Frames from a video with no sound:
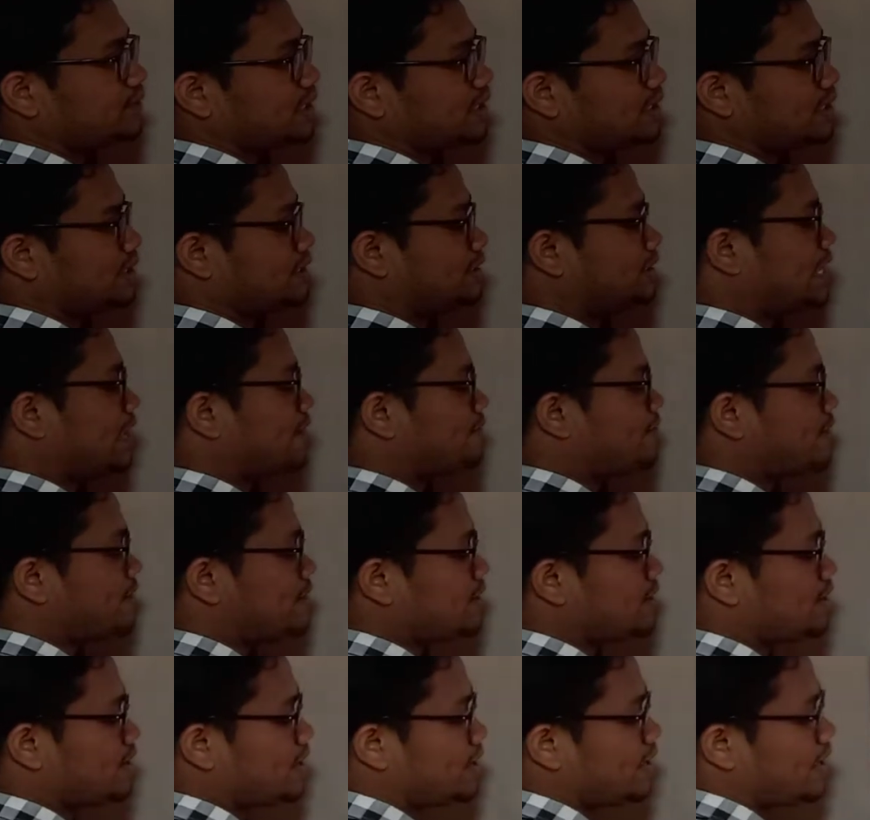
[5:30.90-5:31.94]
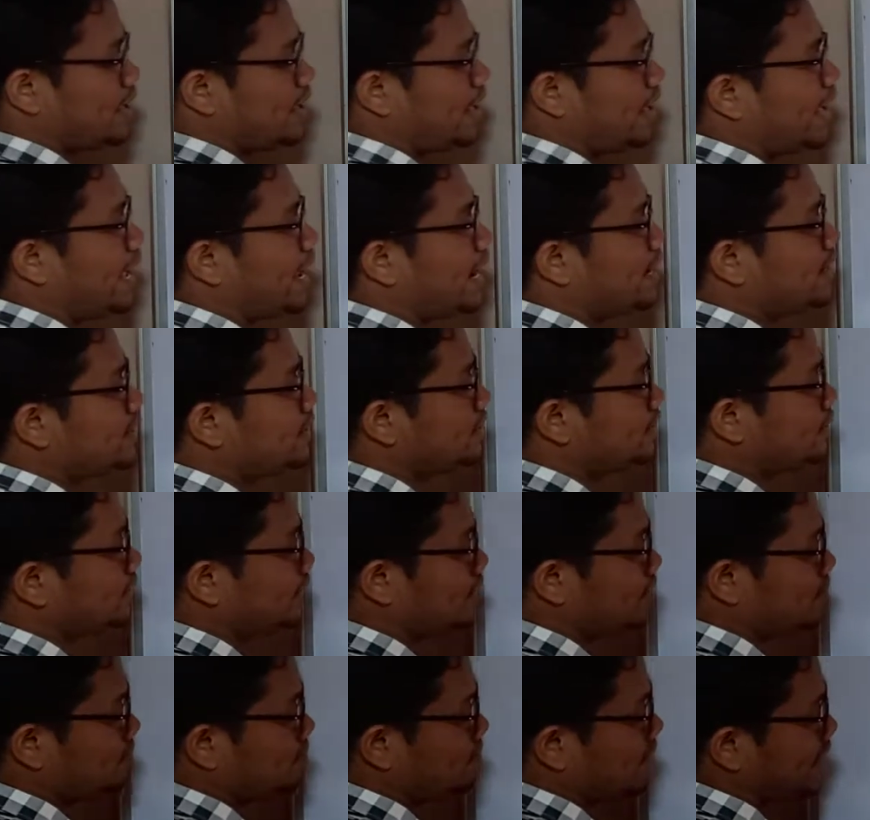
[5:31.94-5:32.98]
7 and
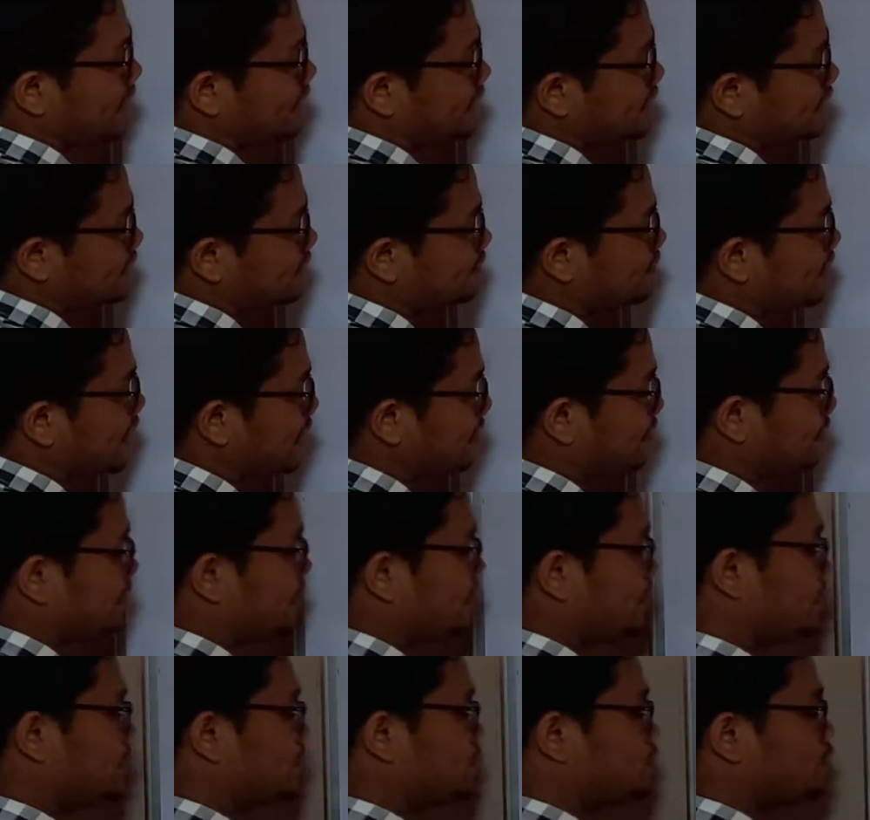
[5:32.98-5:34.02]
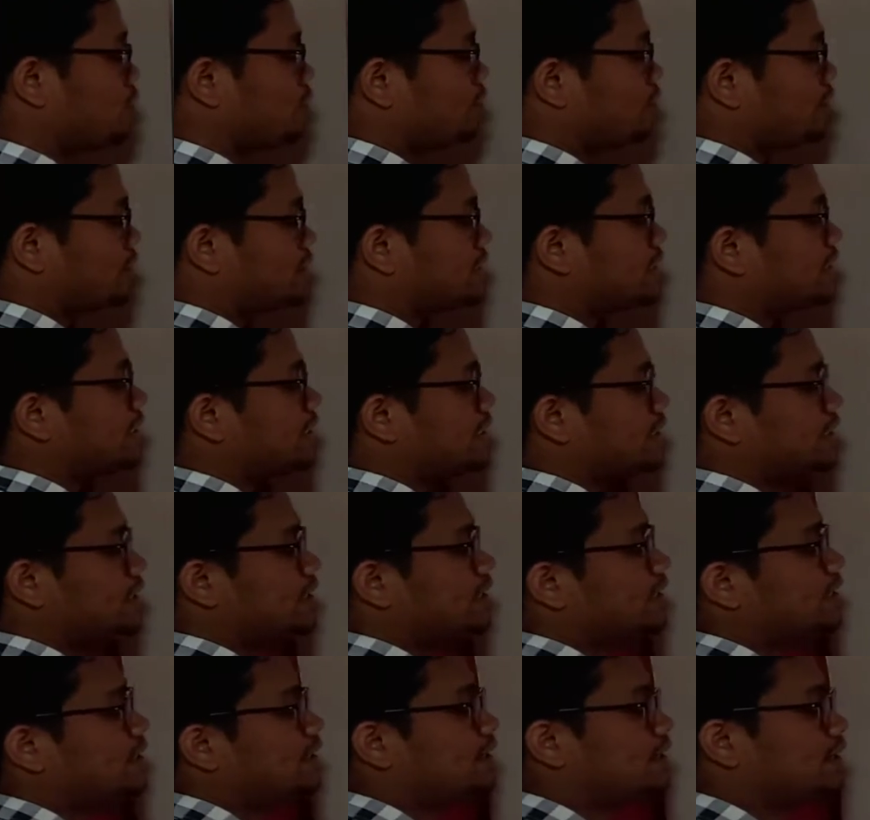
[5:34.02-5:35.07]
minus 5. So obviously
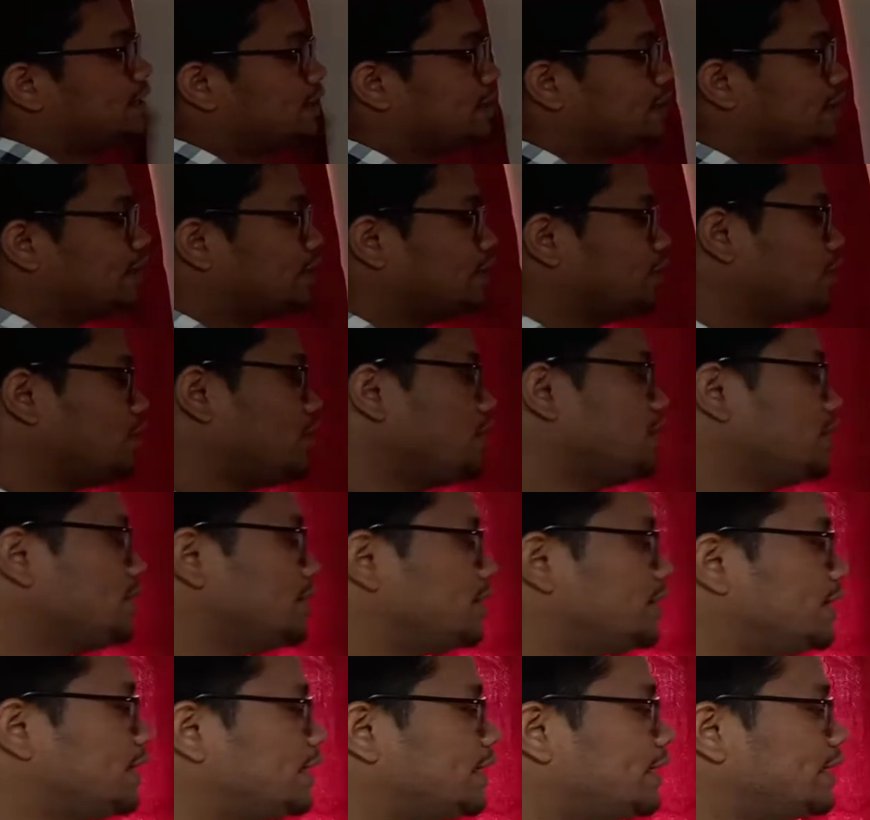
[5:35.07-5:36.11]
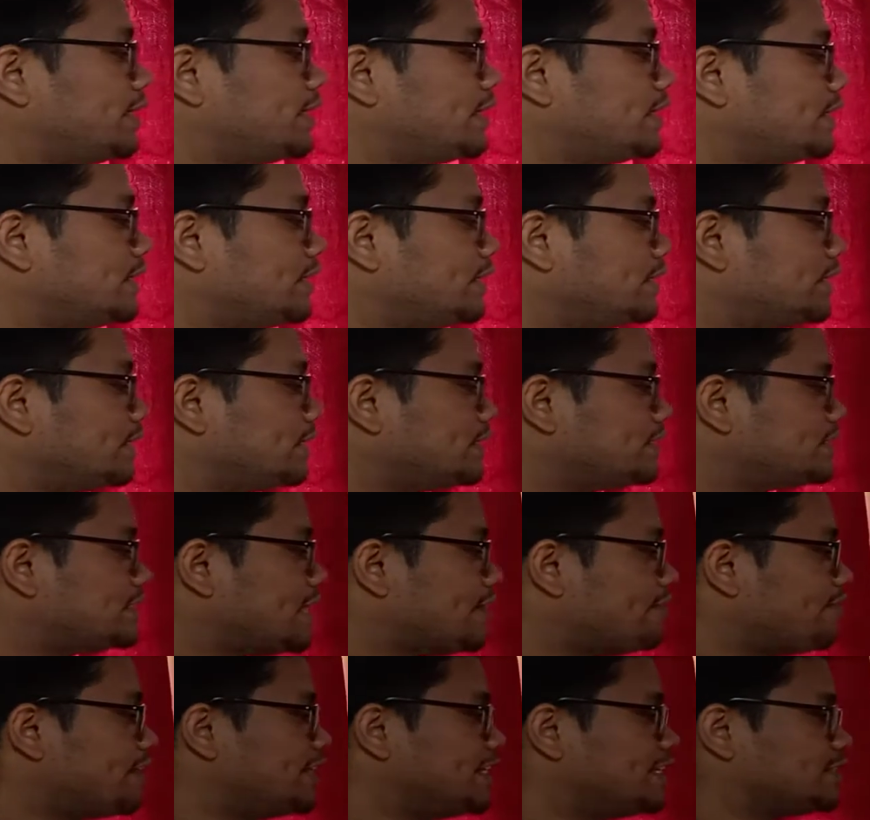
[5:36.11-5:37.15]
here
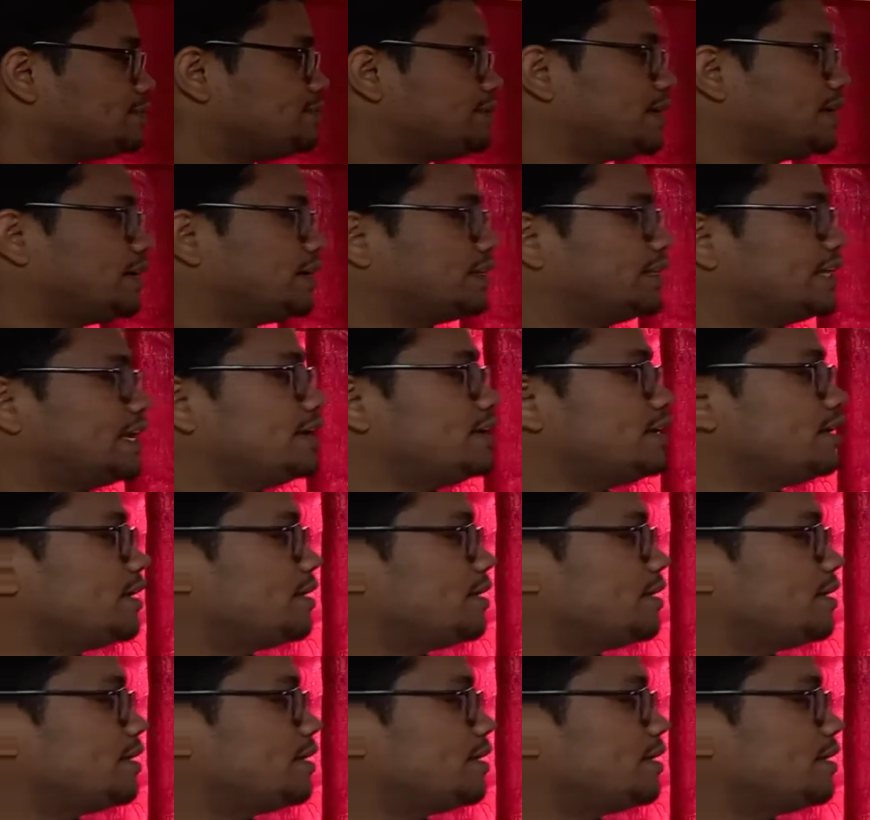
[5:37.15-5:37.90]
7 is bigger than